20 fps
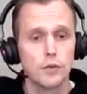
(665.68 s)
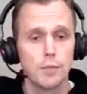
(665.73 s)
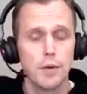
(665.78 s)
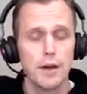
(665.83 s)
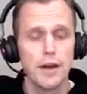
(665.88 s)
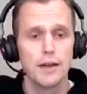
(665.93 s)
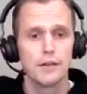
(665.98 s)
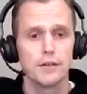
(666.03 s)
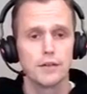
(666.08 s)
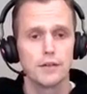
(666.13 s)

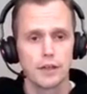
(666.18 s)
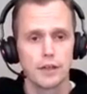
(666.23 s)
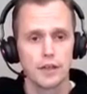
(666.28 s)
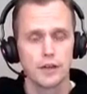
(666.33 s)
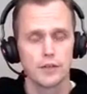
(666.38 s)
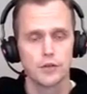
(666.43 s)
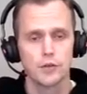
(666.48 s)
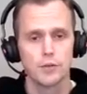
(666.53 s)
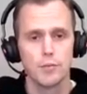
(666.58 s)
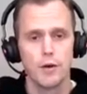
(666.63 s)
expand on a
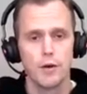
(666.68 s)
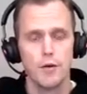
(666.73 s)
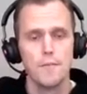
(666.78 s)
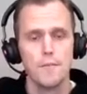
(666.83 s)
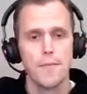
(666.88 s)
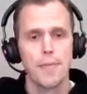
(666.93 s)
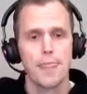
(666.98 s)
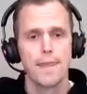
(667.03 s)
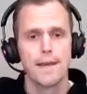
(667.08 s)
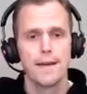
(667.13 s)
customer.
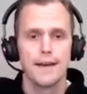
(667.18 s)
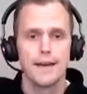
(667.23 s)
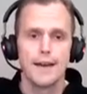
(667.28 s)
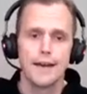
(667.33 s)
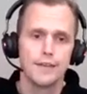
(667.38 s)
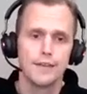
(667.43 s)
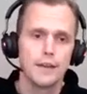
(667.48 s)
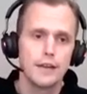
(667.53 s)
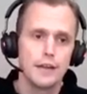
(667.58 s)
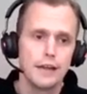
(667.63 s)

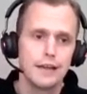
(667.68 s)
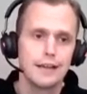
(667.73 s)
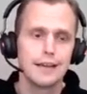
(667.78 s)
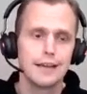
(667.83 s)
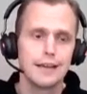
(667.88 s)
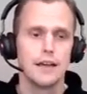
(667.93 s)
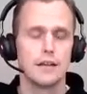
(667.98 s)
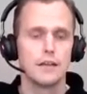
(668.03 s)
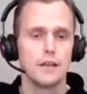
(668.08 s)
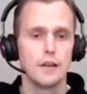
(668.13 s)
And
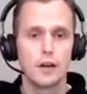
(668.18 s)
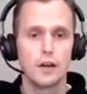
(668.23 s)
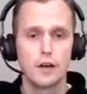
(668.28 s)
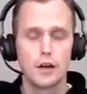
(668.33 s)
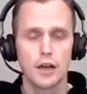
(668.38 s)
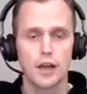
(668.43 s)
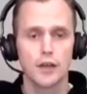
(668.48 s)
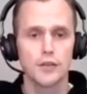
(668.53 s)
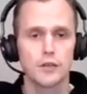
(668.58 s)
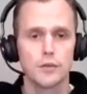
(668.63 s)
again,
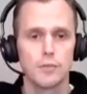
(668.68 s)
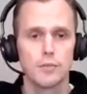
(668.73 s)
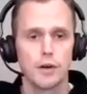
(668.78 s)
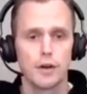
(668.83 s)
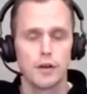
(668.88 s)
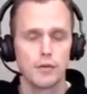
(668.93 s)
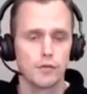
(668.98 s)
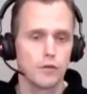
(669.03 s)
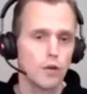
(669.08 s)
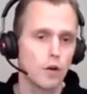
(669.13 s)

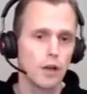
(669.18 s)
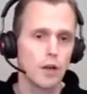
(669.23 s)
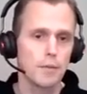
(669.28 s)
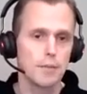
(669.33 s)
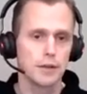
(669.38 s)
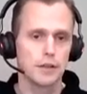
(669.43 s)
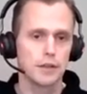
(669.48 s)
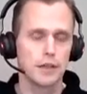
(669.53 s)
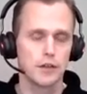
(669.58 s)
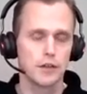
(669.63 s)
talking
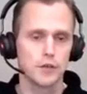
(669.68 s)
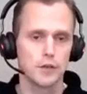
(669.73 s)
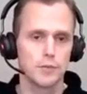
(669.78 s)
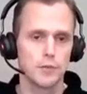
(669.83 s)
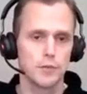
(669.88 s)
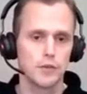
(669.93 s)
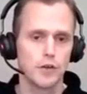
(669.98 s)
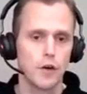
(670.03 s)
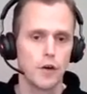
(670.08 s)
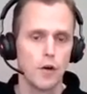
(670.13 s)
about the
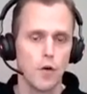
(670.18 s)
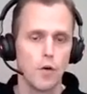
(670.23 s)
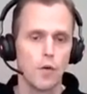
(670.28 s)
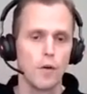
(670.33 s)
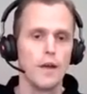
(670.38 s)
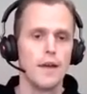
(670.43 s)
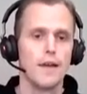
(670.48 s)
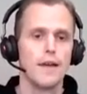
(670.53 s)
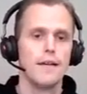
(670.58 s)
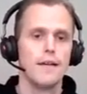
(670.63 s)
customer's goal